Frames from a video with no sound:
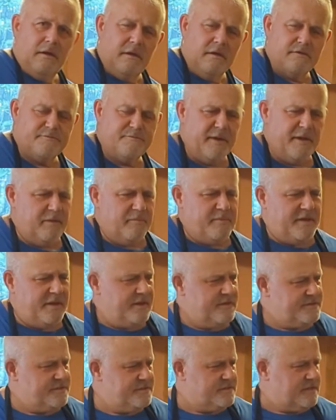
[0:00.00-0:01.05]
It's been a
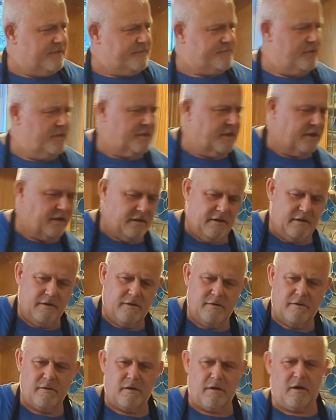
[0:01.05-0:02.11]
minute since I've done any
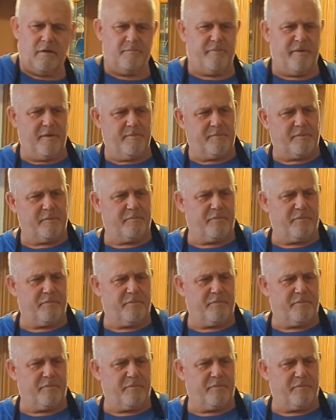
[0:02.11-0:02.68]
hot pepper